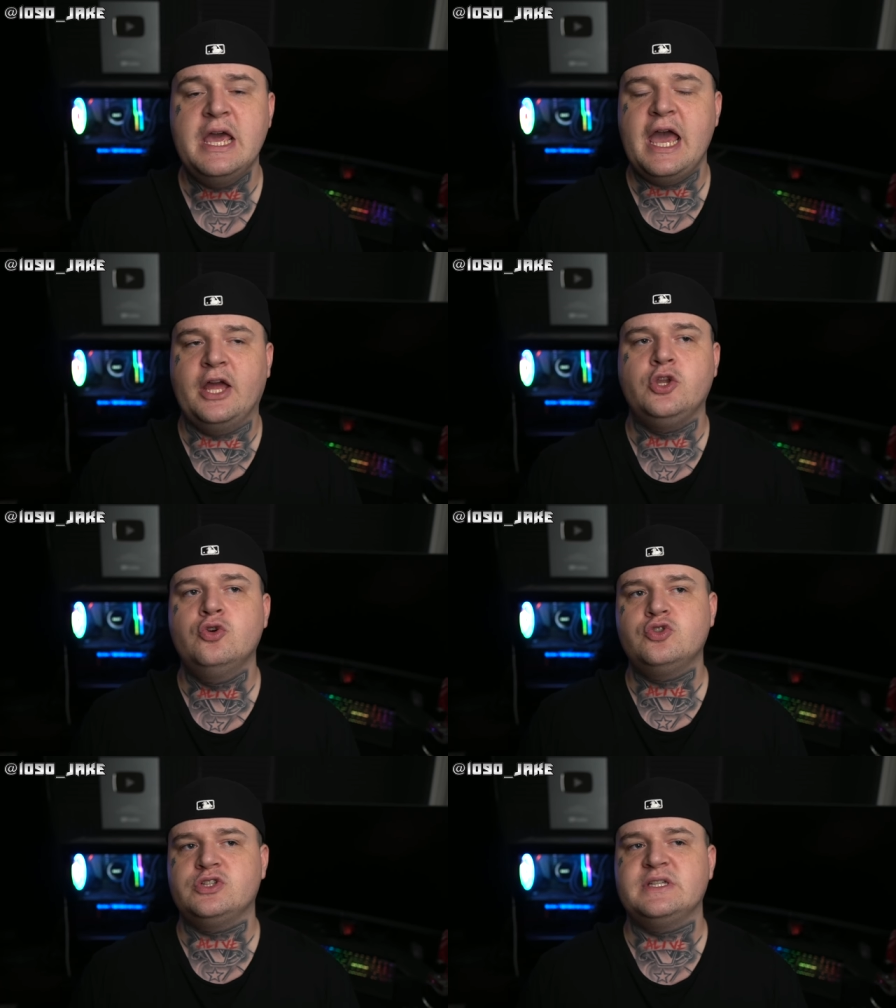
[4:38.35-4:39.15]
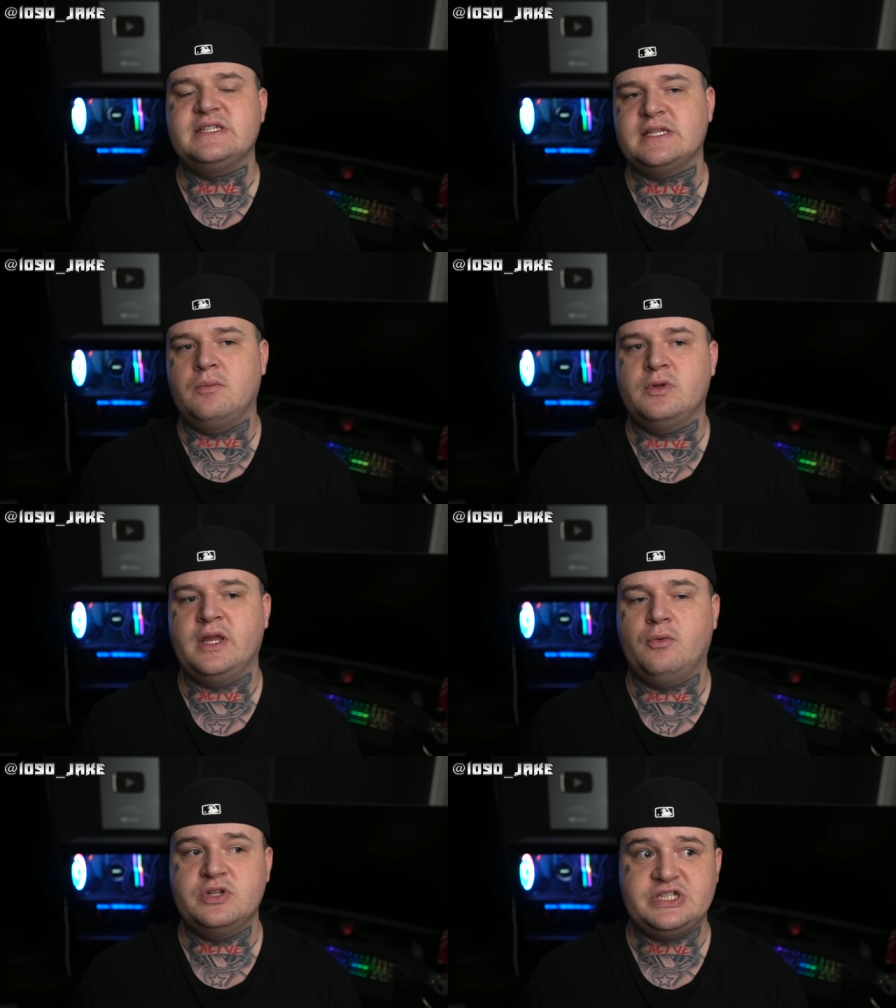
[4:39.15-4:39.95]
And usually someone
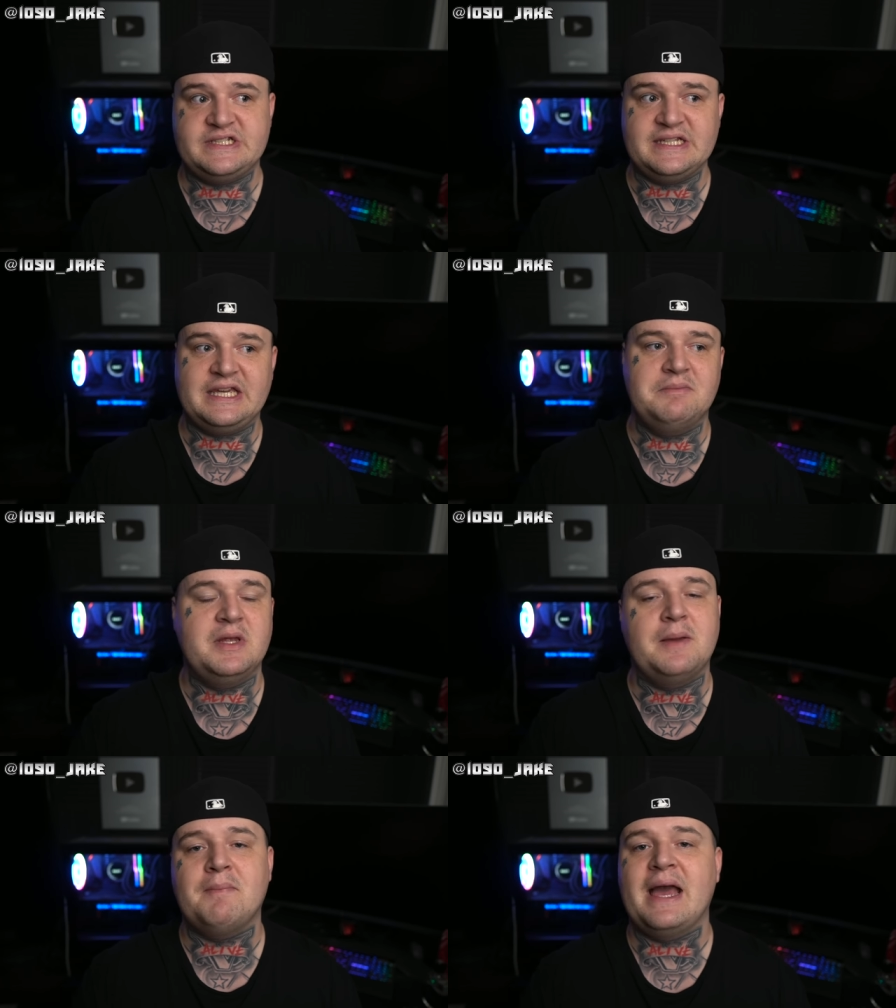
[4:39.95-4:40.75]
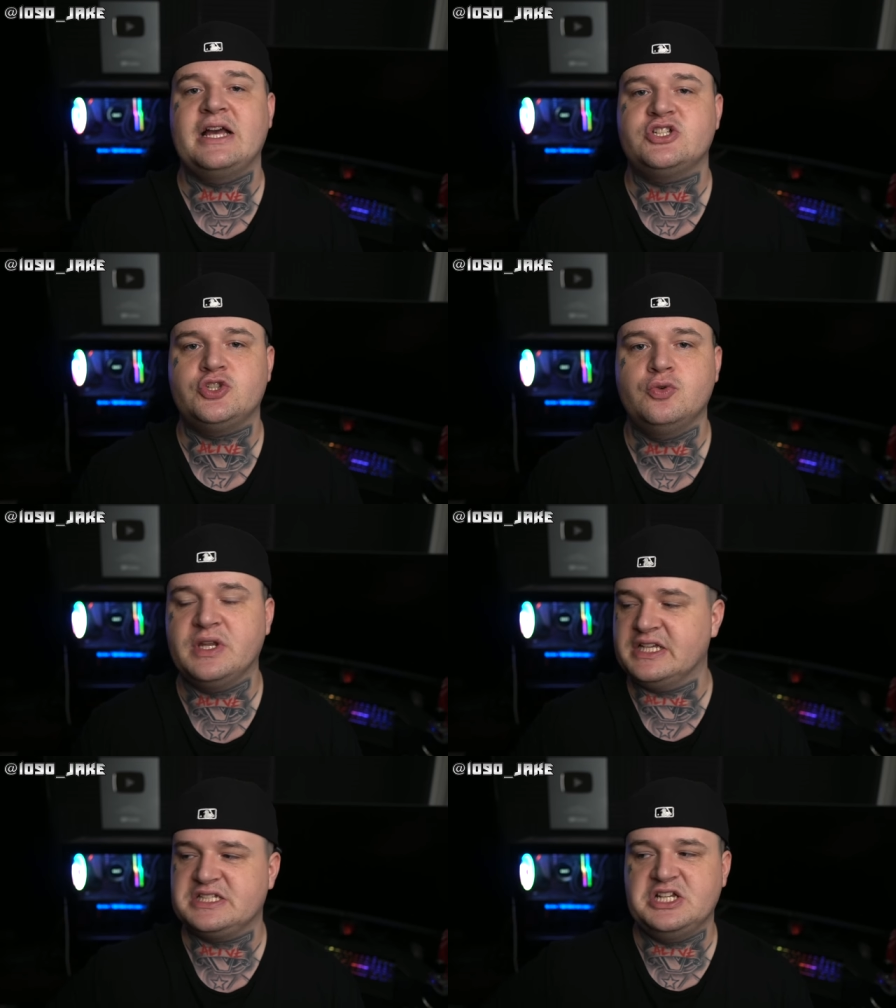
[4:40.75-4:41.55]
that wishes to commit a mass
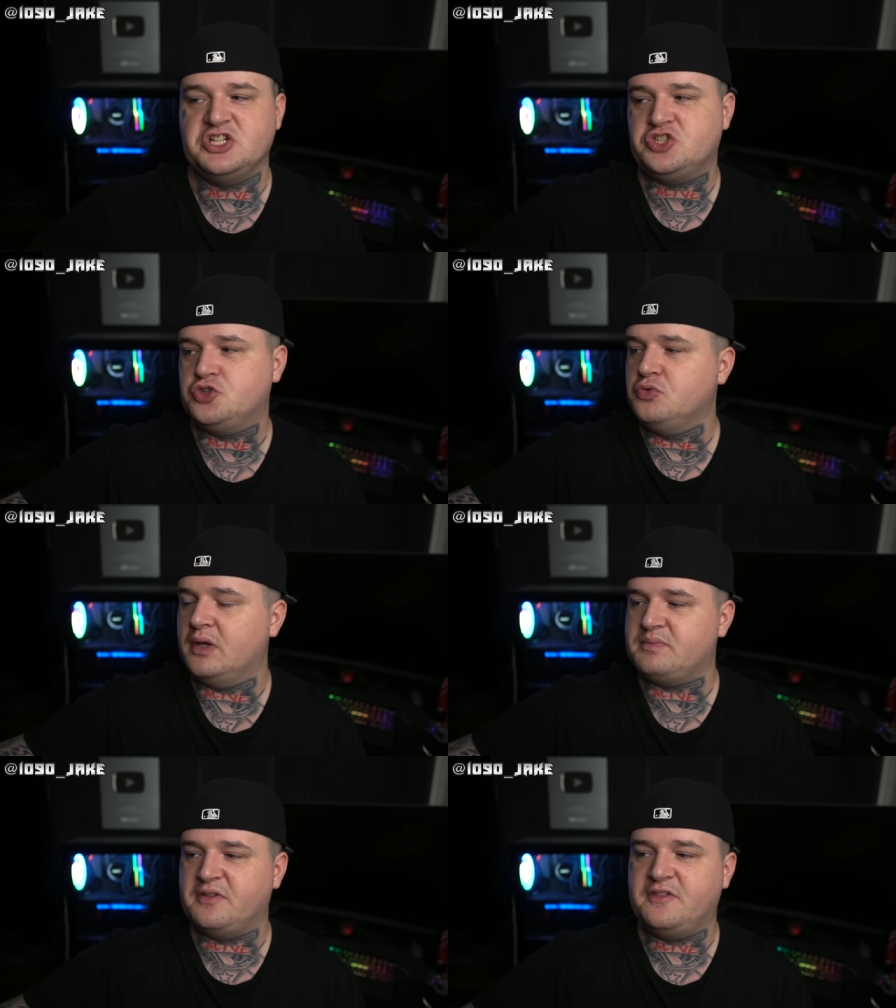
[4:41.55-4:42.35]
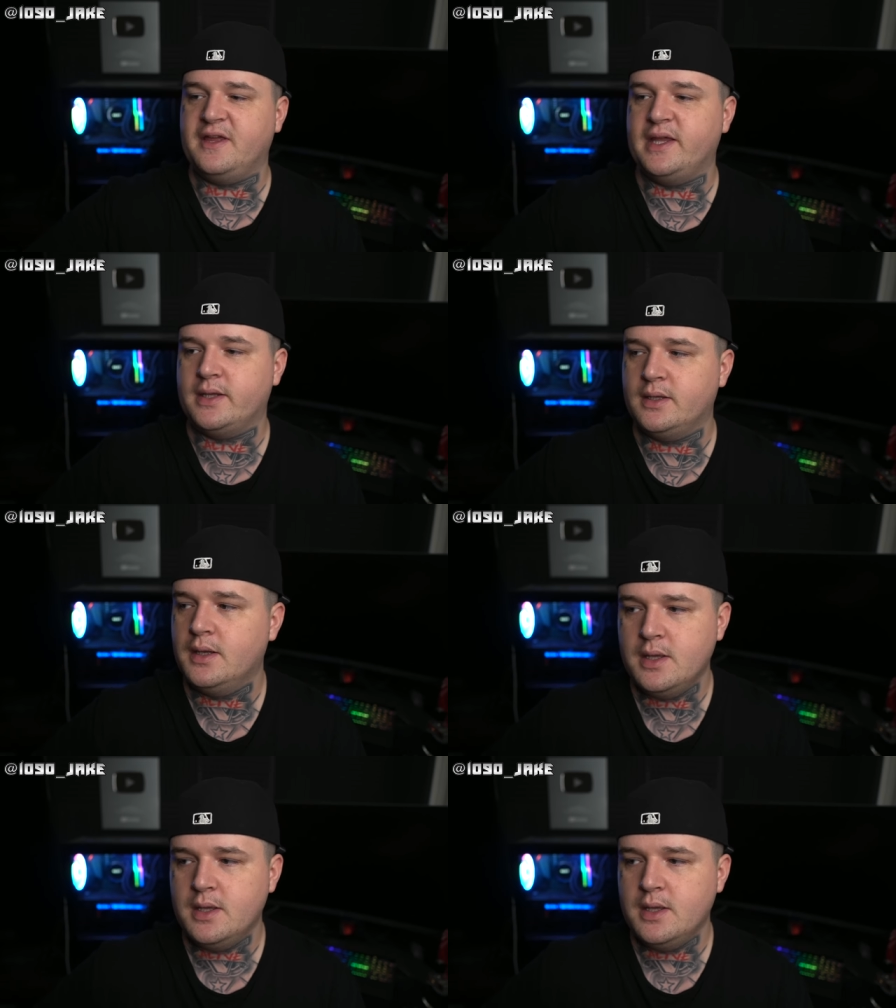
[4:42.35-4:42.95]
shooting is gonna shoot up the theater